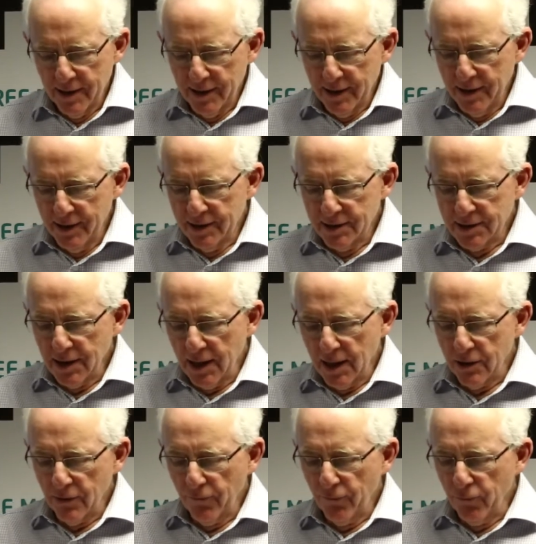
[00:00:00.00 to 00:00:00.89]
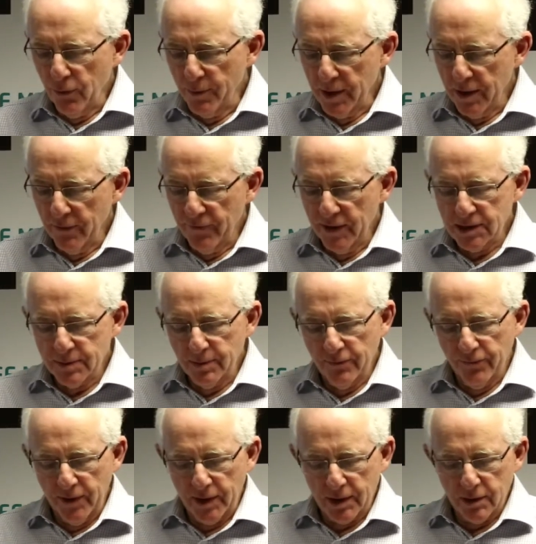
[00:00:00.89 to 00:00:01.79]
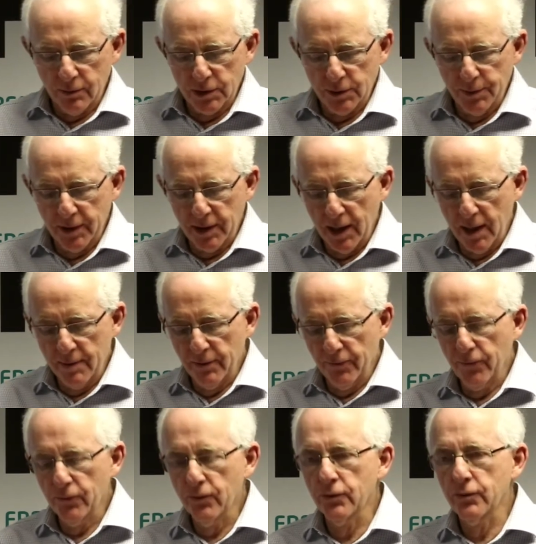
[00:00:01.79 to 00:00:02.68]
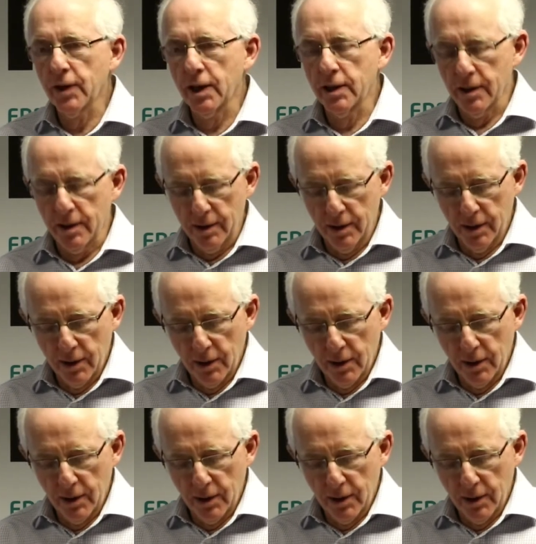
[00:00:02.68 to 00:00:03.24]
he decided to form an investment vehicle which became the forerunner